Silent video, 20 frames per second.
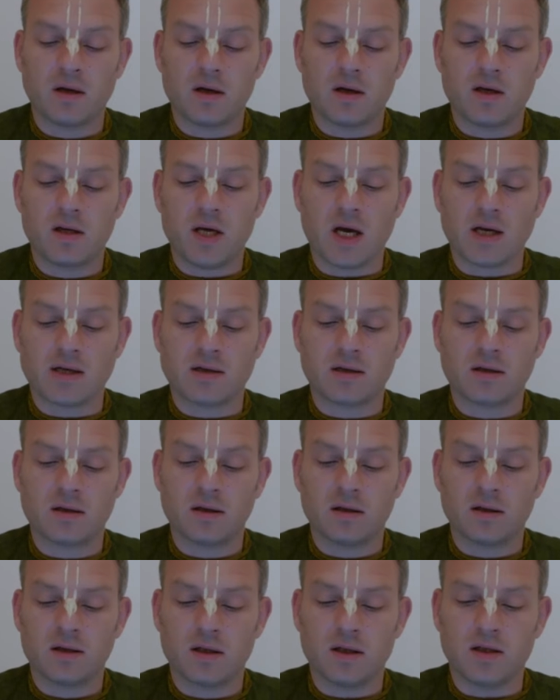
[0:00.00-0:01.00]
yes,
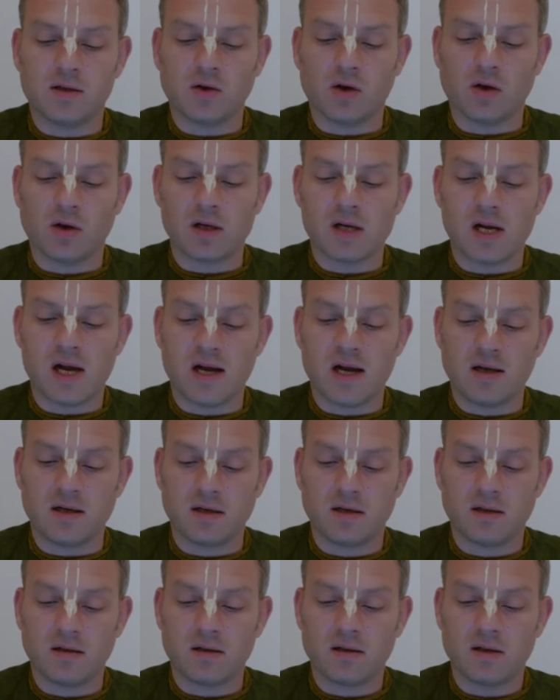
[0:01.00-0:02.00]
eternal hell.
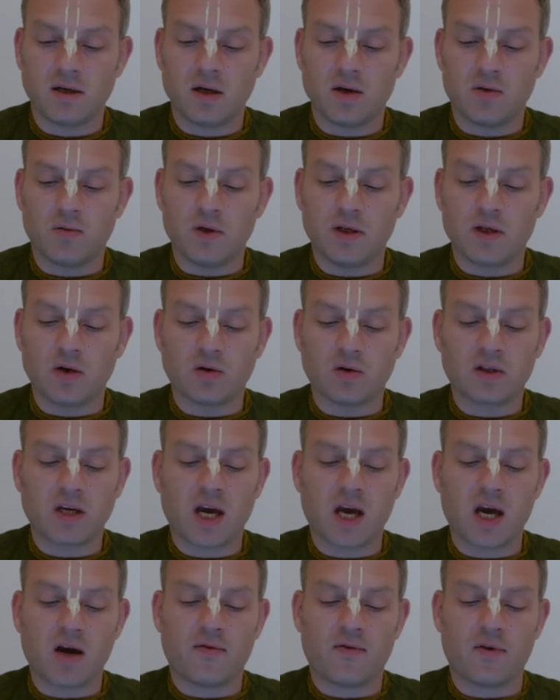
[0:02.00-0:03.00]
We don't
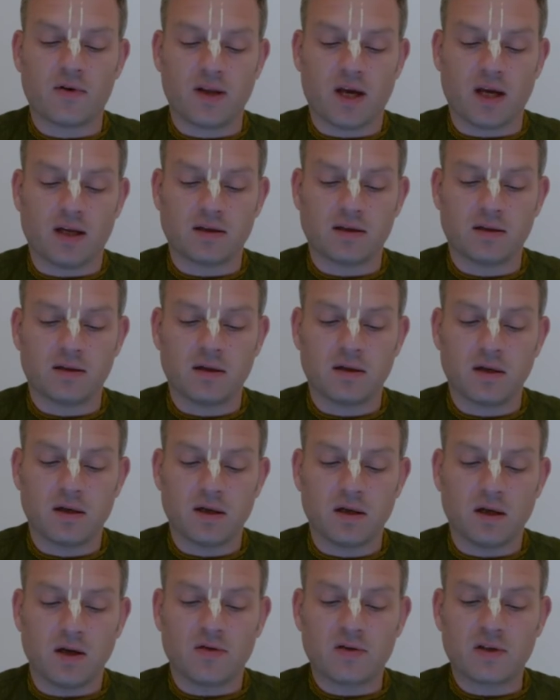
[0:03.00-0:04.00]
care for that.
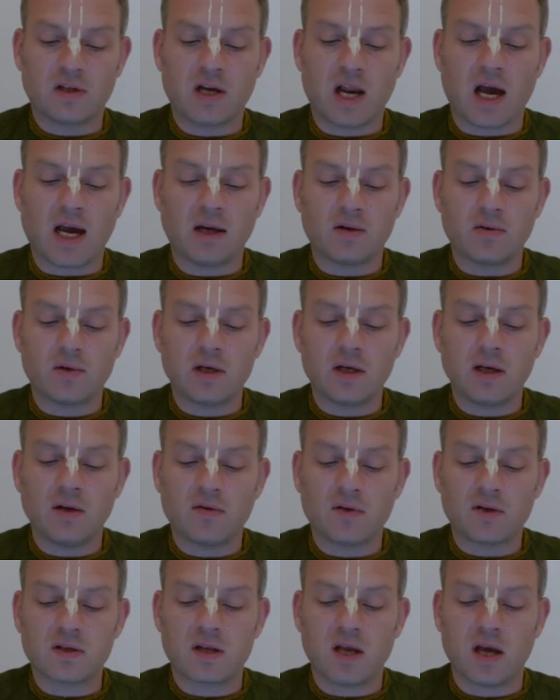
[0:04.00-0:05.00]
If slight relief
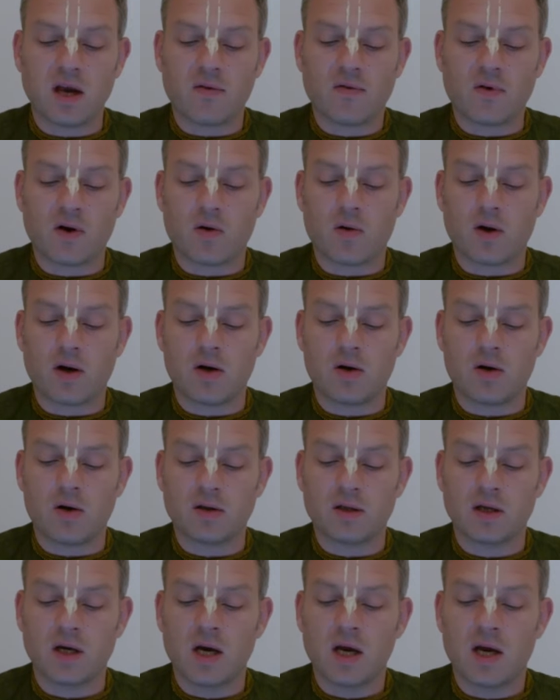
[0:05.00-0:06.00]
is there for our Lord,
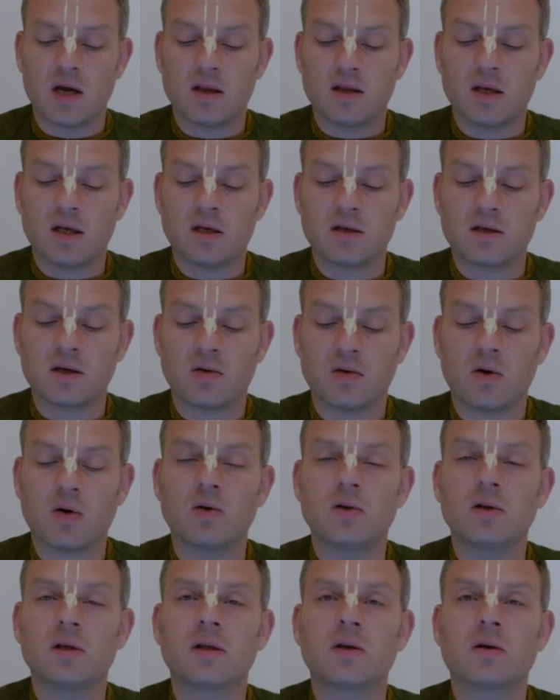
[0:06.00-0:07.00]
that is our
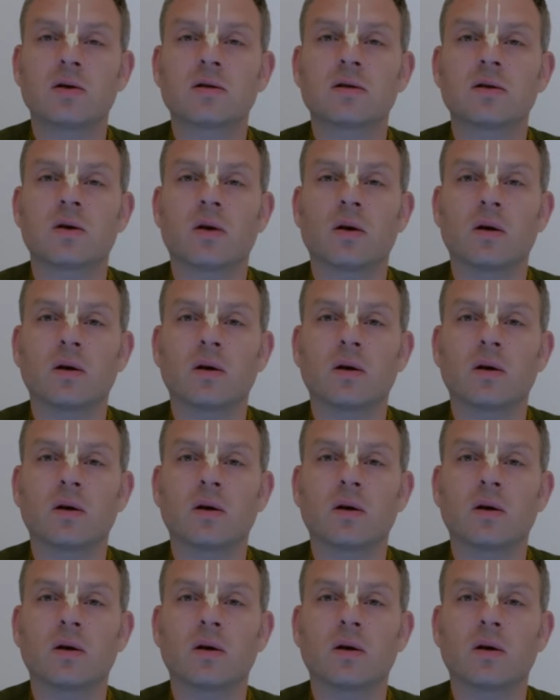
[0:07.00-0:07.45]
only concern.